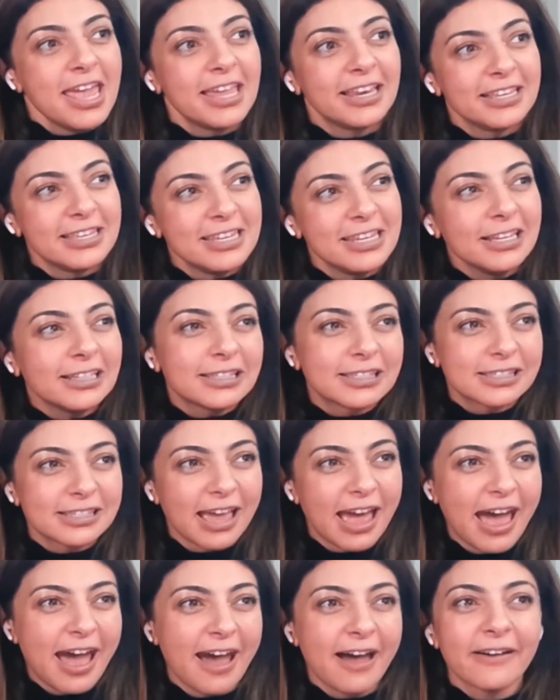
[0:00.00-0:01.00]
It needs to
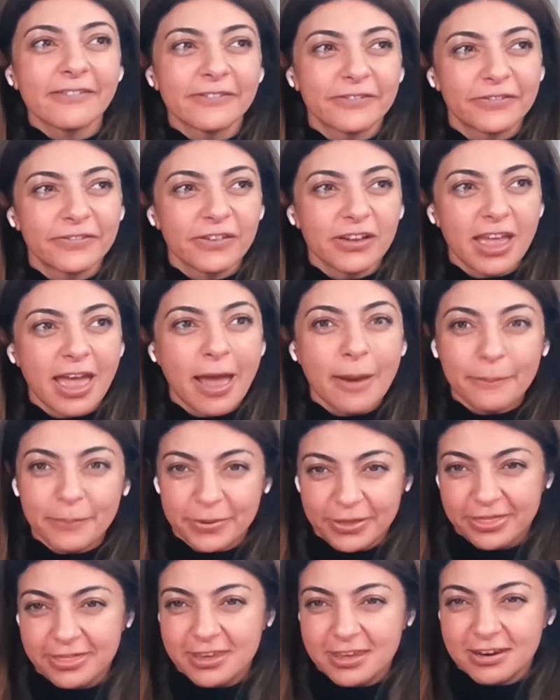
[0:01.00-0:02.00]
have
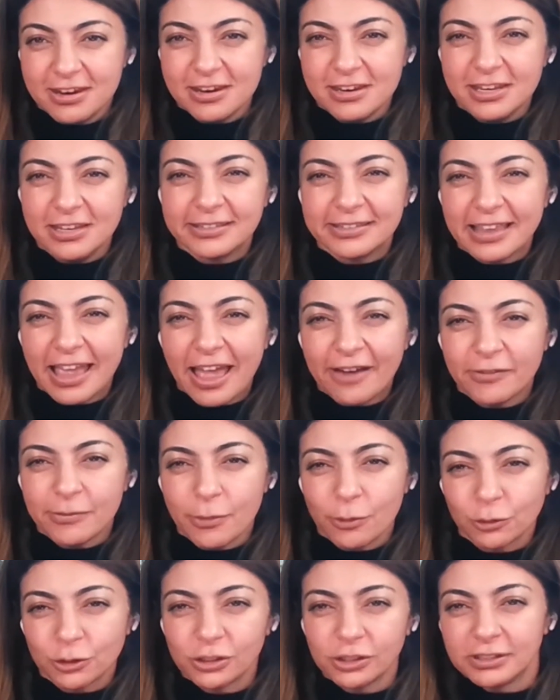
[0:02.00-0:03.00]
empathy and it needs to have
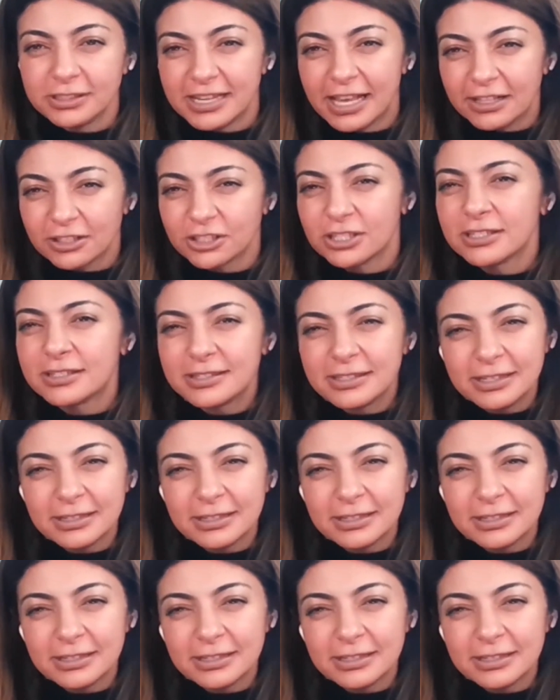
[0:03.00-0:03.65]
emotional intelligence.